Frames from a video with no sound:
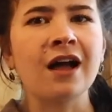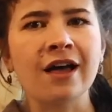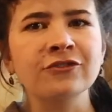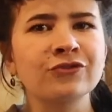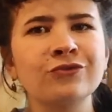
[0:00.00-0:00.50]

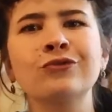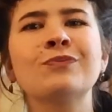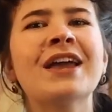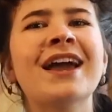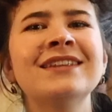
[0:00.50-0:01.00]
are screws
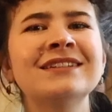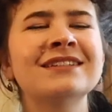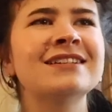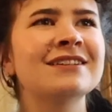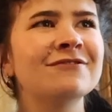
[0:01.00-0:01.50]
behind it
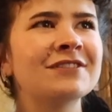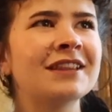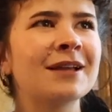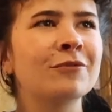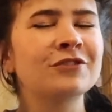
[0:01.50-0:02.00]
and I didn't feel
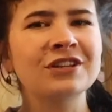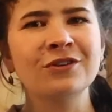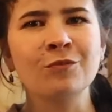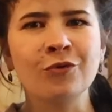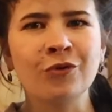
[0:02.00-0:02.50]
like putting
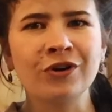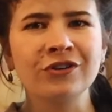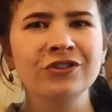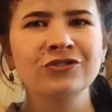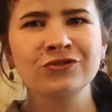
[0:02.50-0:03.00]
on
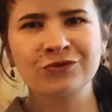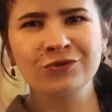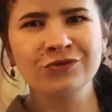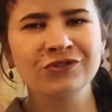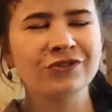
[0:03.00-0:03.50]
more
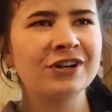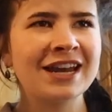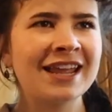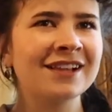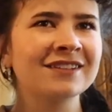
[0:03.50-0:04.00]
screws or
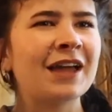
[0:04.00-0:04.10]
nails.